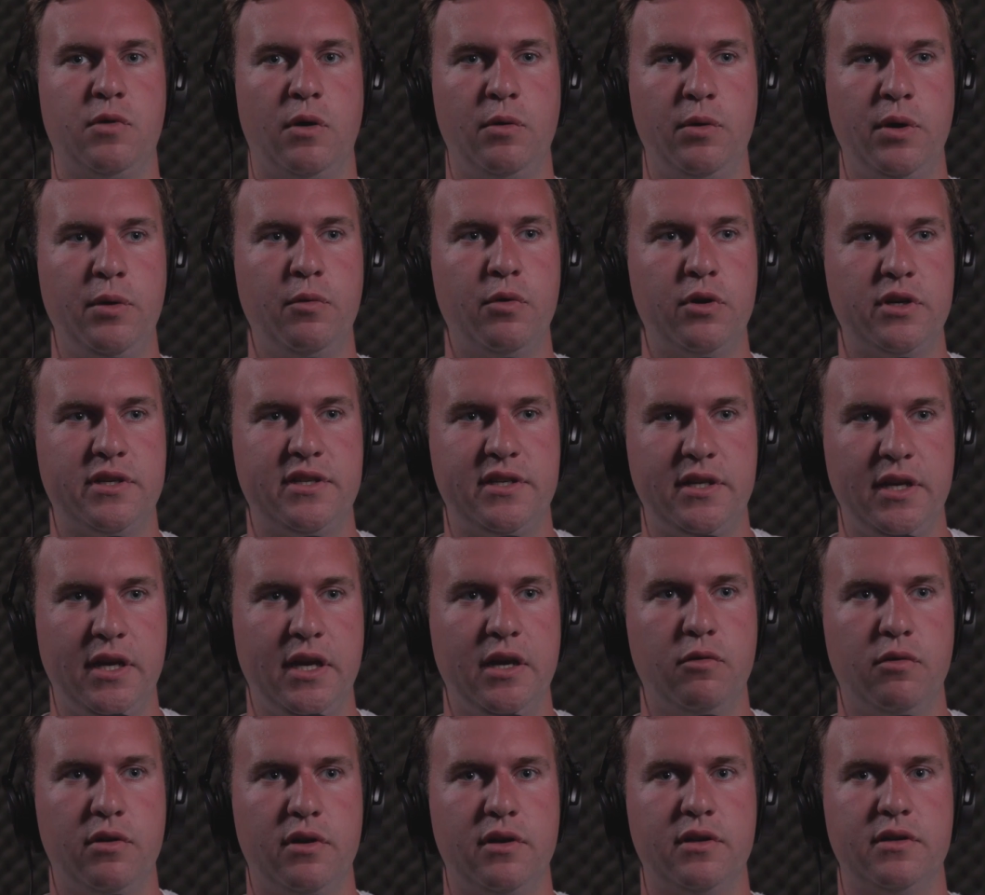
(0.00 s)
what we were
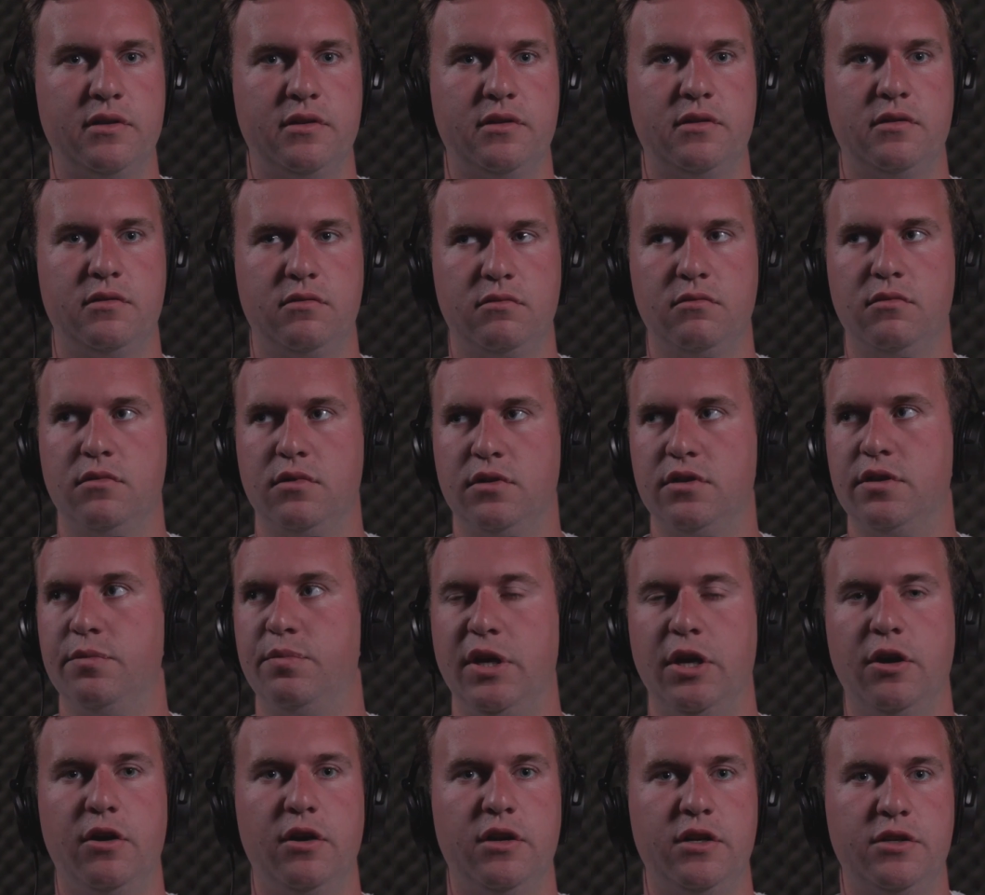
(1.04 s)
seeing was, to
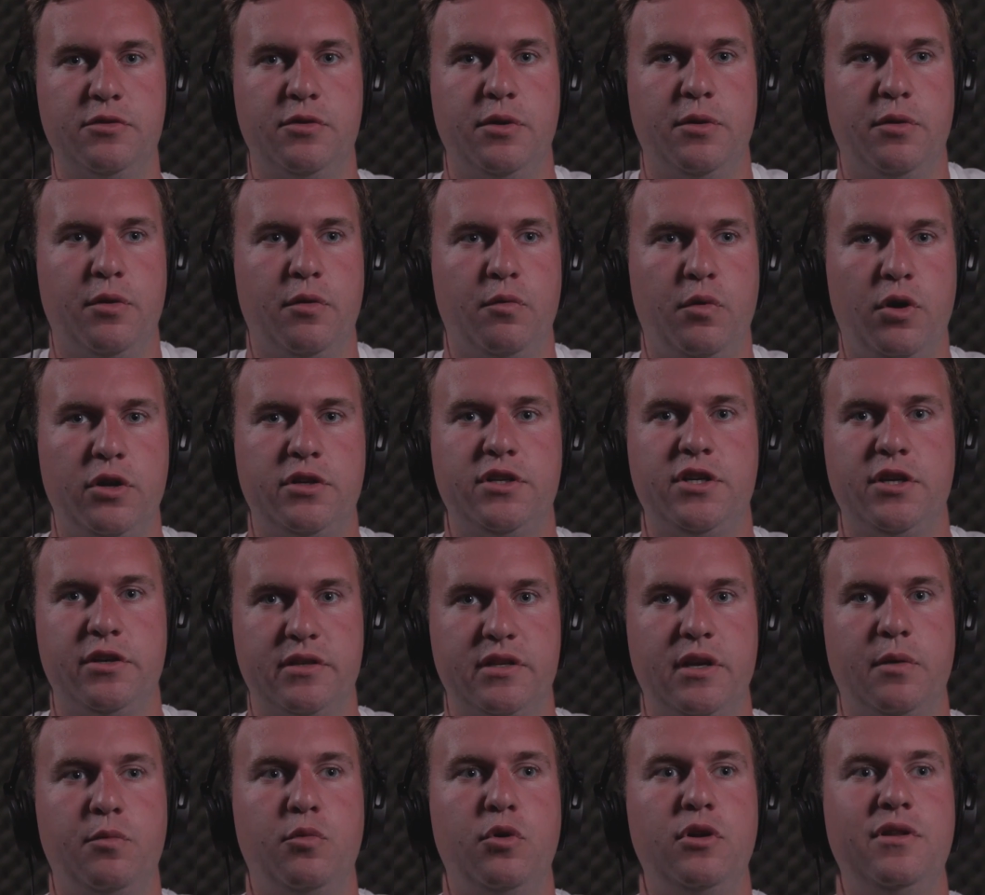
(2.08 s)
be honest, we were watching
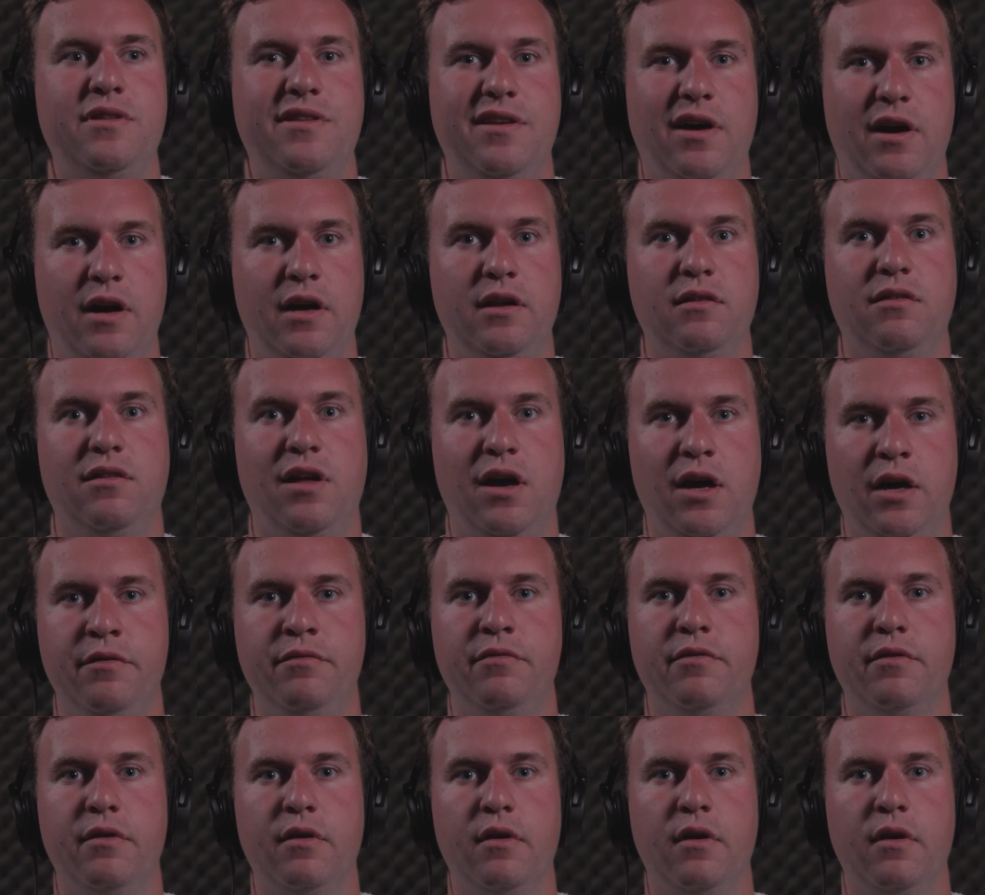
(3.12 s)
someone die live,